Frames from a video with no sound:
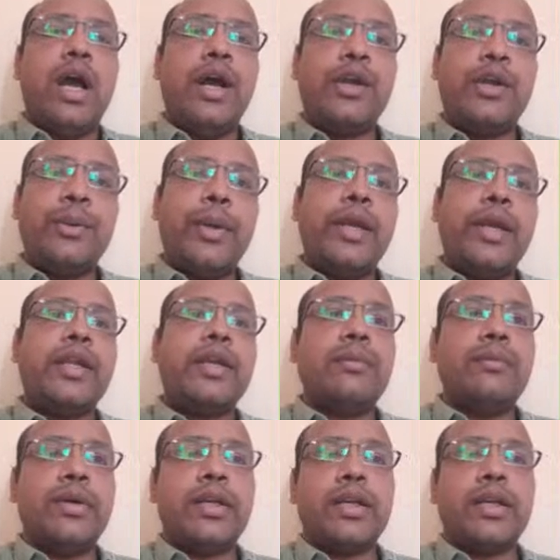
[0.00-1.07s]
automatic
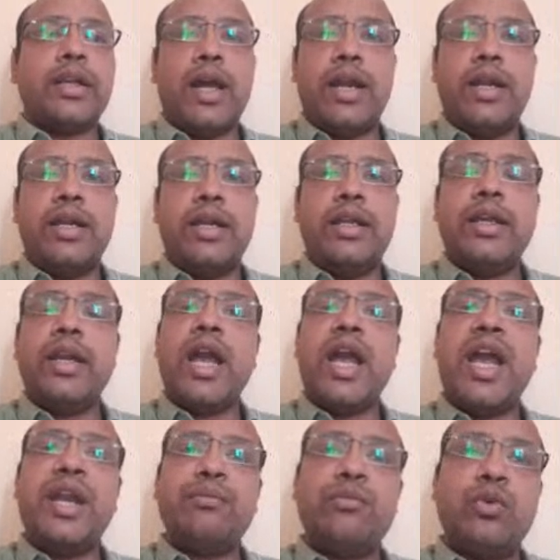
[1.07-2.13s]
material handling
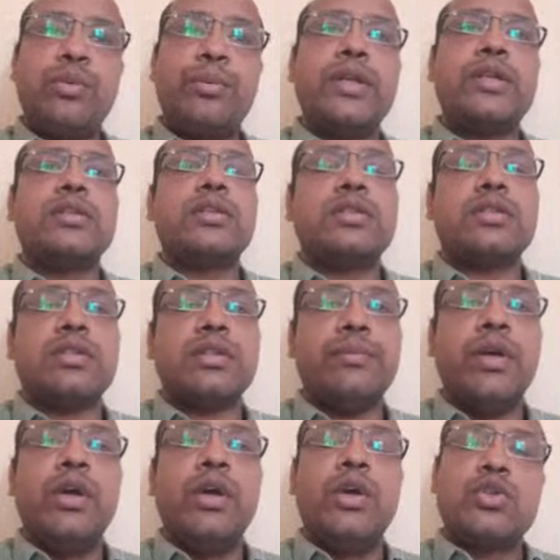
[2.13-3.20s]
and movement
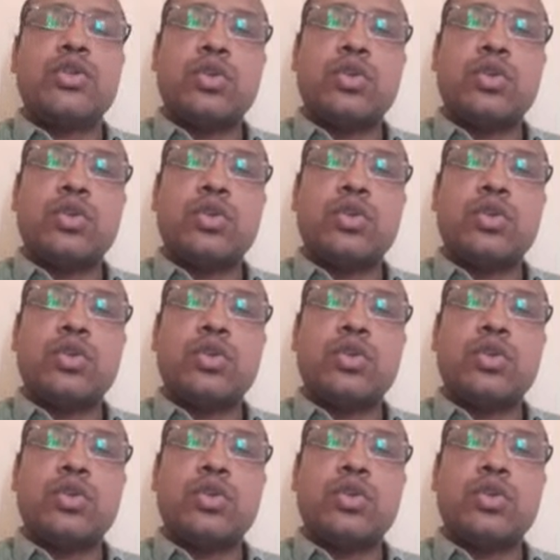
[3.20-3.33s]
system.